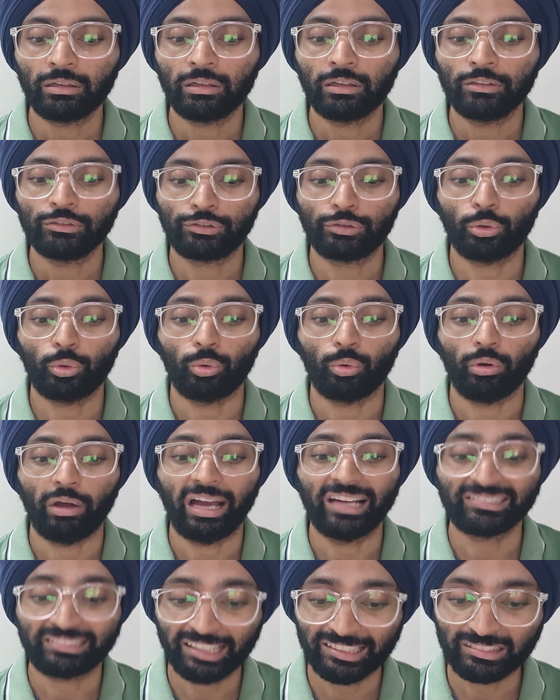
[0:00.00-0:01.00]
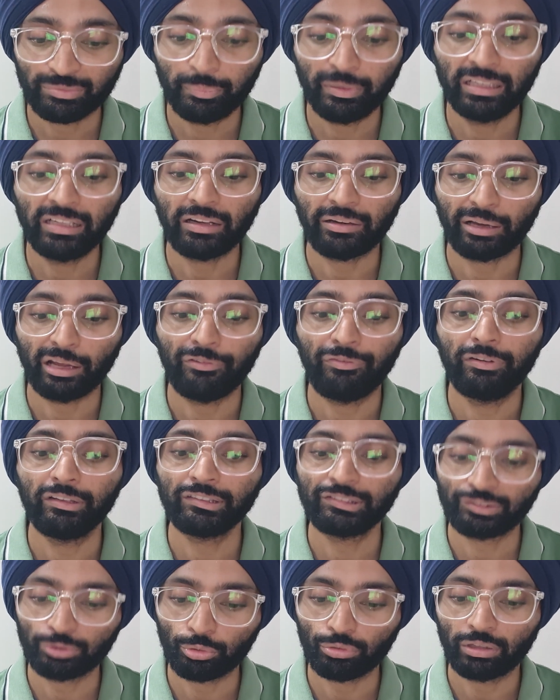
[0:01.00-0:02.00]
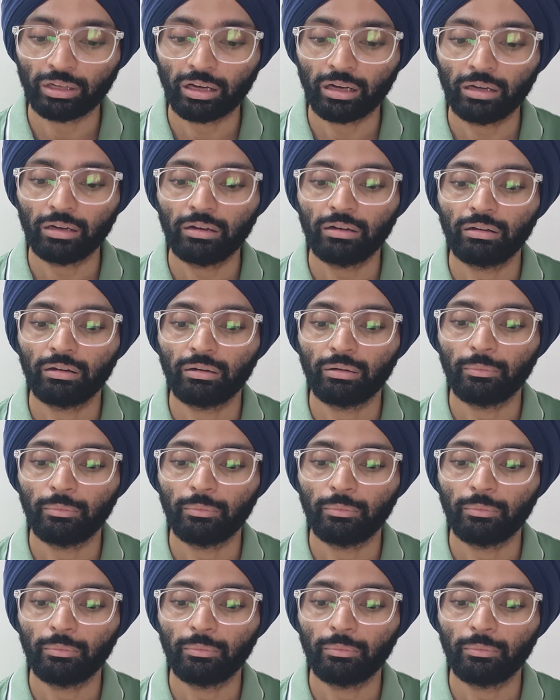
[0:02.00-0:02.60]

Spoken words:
So assessment refers to the